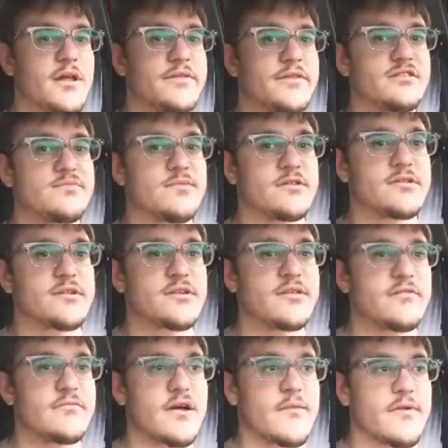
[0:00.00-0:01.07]
Let this
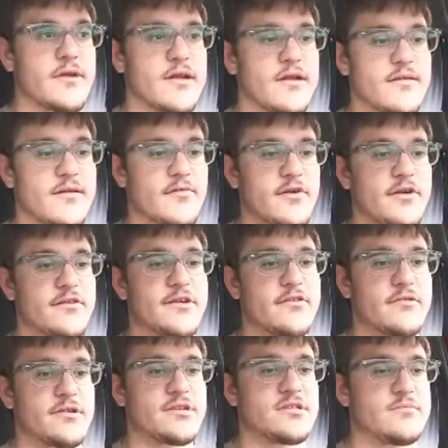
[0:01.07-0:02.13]
person get around me, and I'm going to
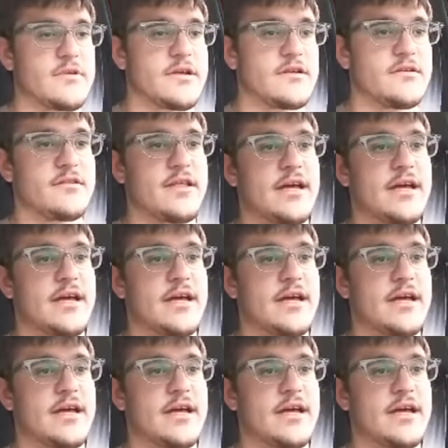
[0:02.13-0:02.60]
increase speed to